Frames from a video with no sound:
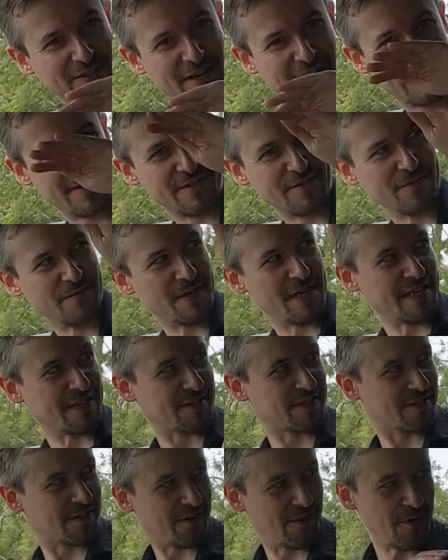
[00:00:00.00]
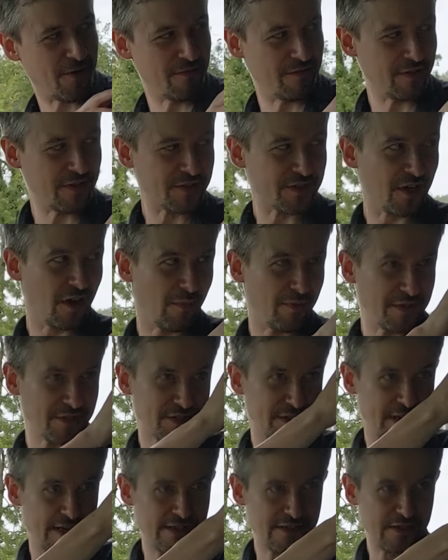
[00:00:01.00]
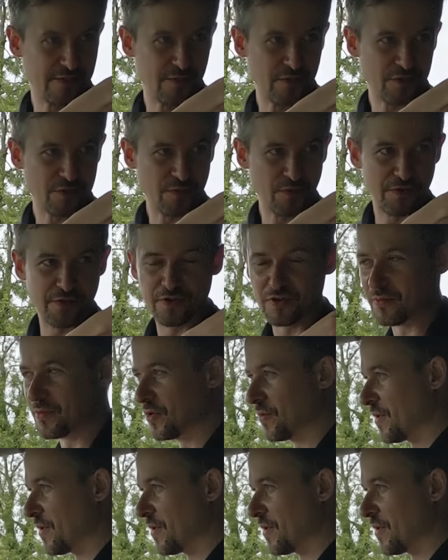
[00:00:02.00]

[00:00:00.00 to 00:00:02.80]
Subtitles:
kind of do this over the top. Instead, it's a much more normal